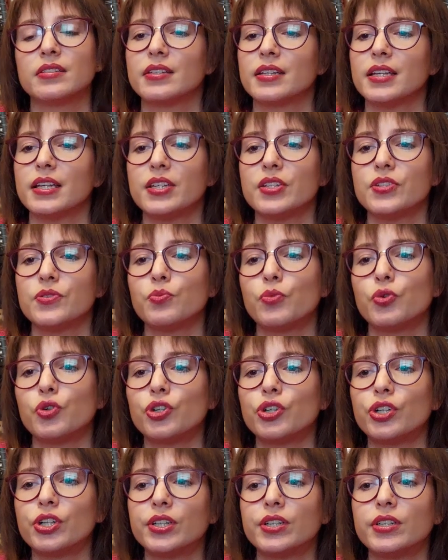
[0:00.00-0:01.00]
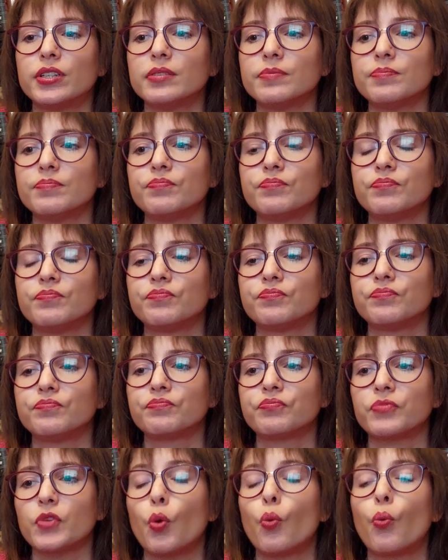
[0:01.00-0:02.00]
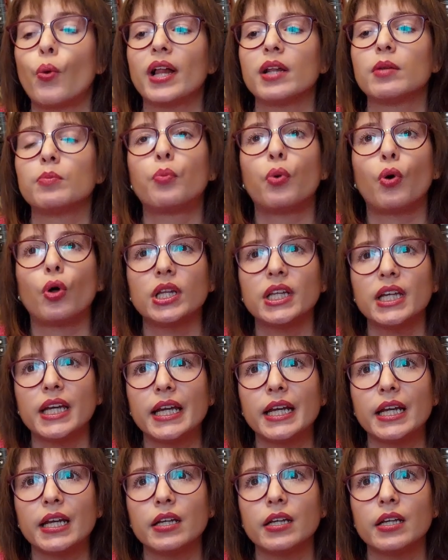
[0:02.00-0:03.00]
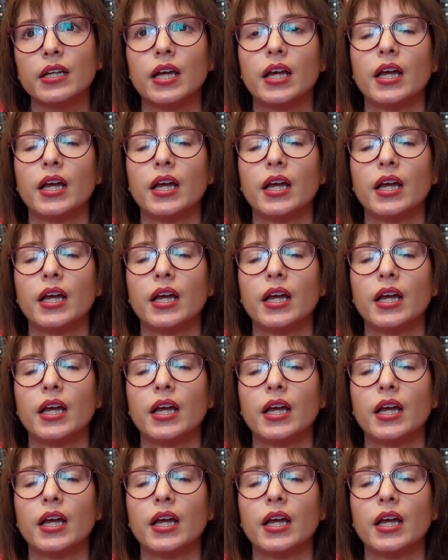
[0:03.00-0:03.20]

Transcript: is more, well, Pauline